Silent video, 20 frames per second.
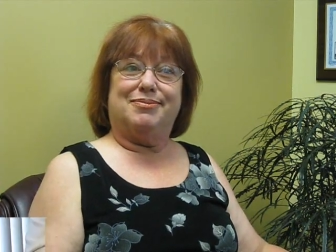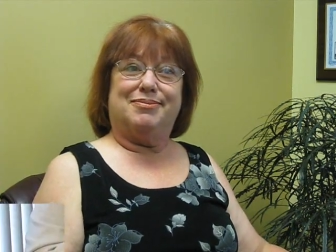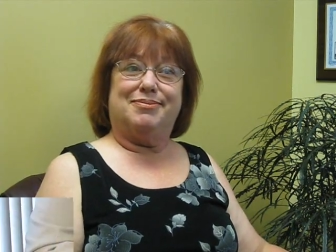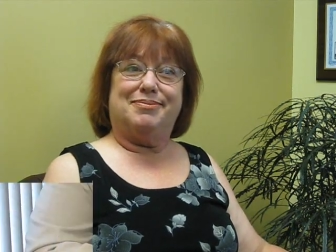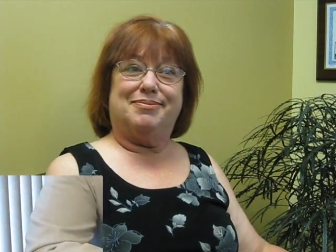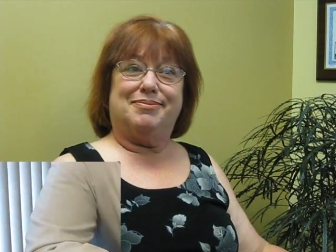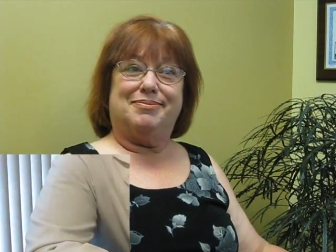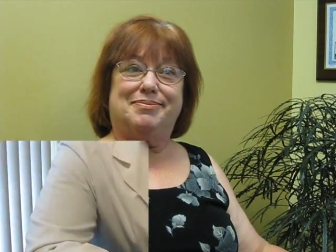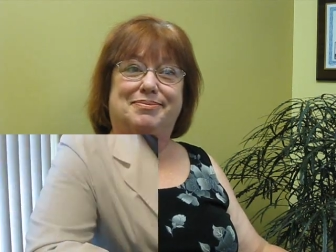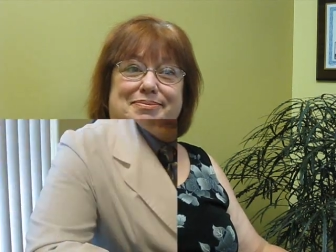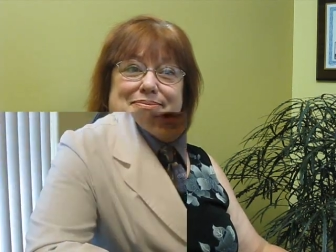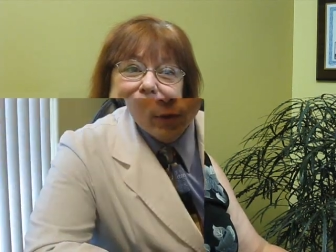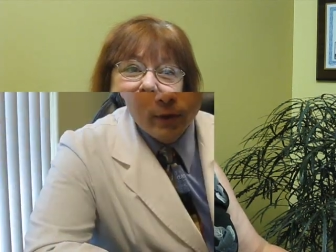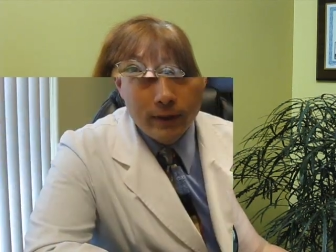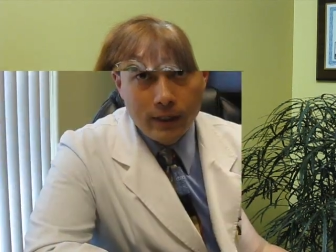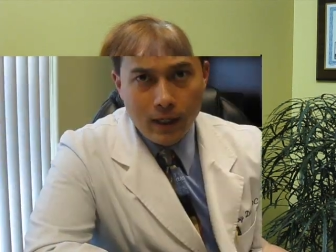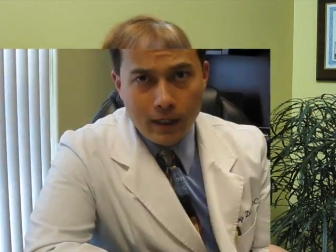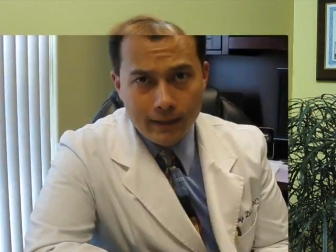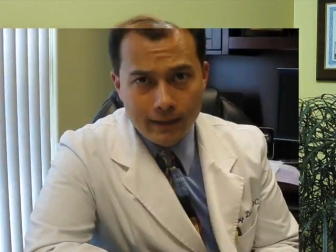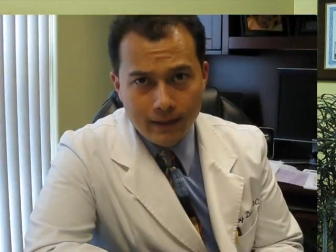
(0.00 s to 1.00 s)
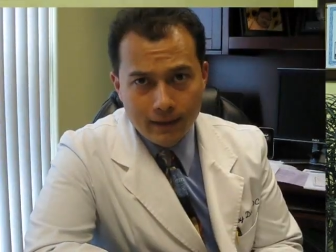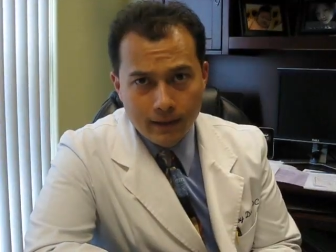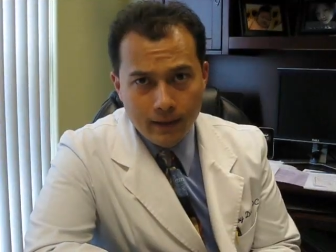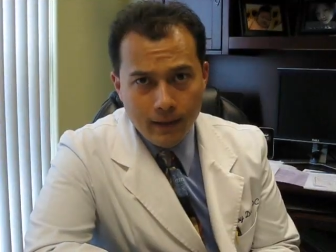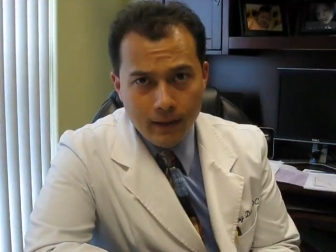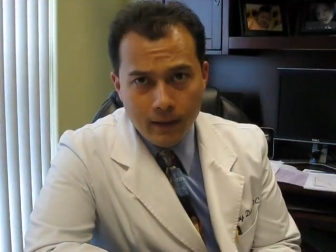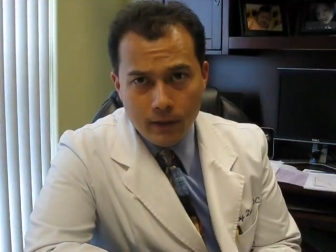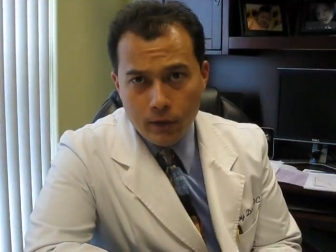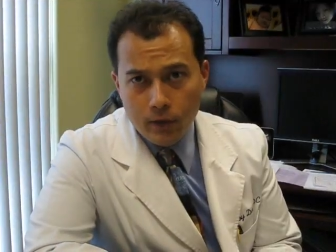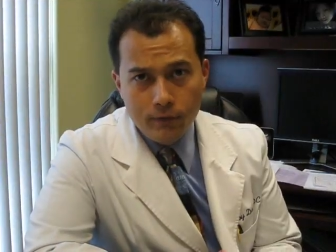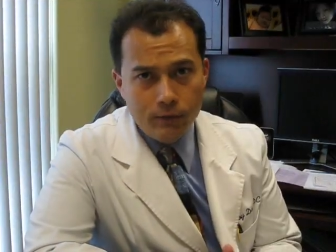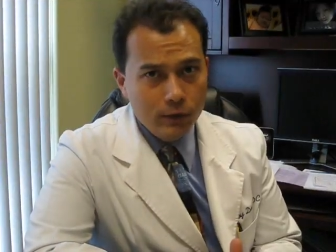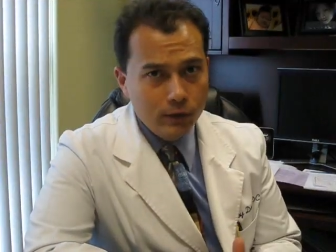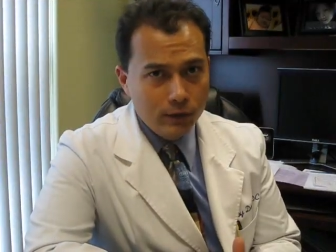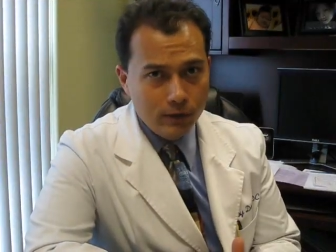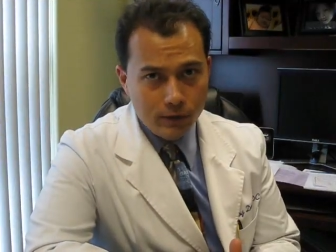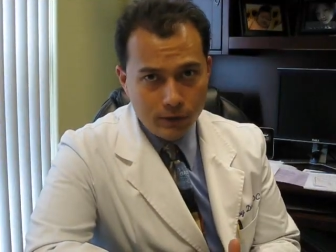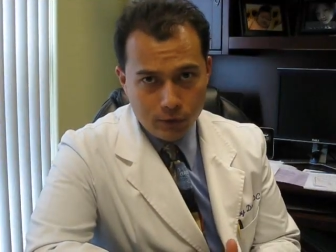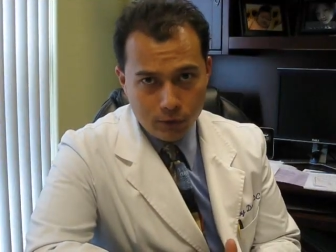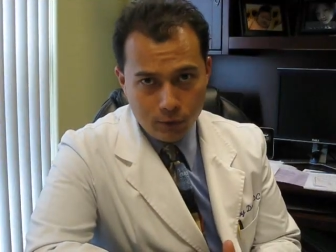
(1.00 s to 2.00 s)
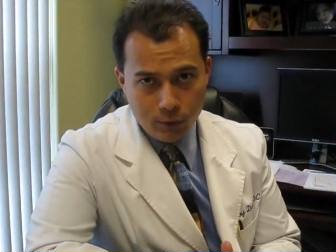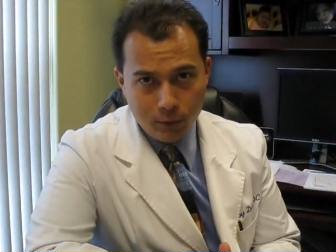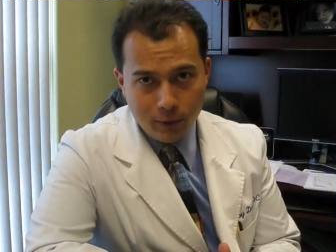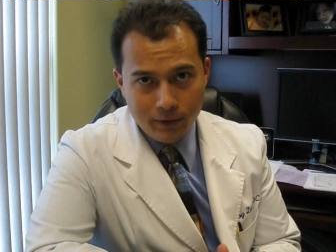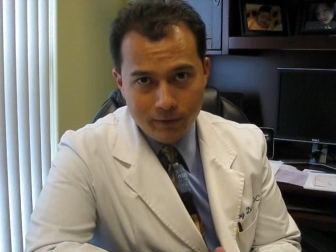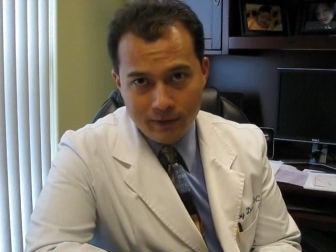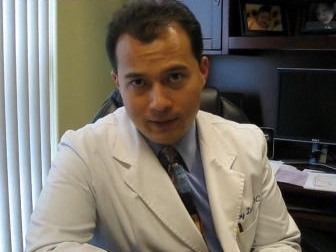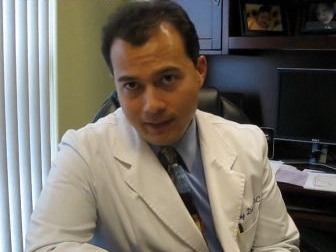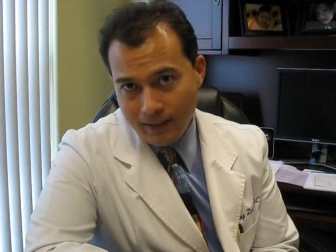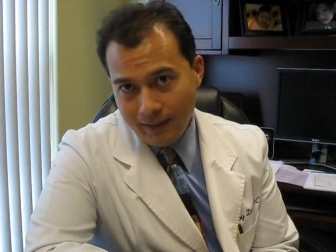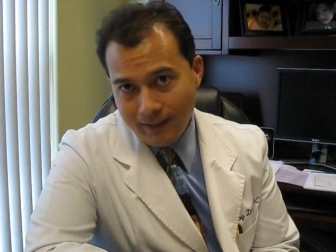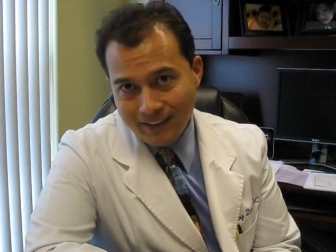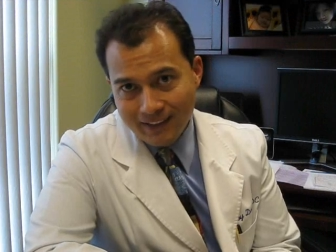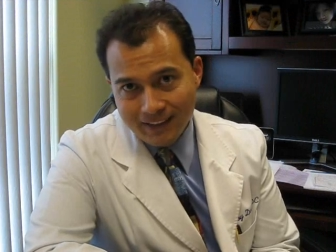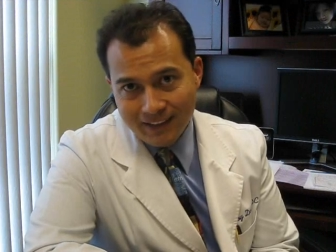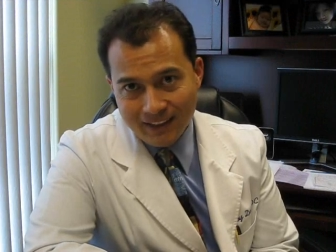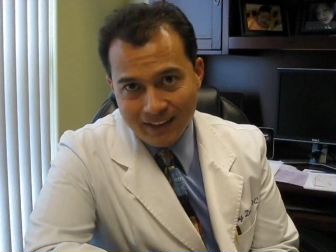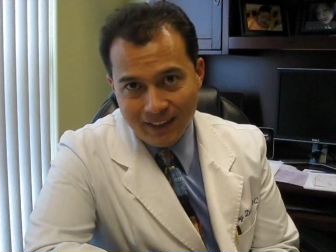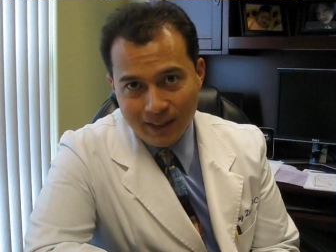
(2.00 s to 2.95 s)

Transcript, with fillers: Hi, Dr. Troy Don here. You've just heard the story of Denise.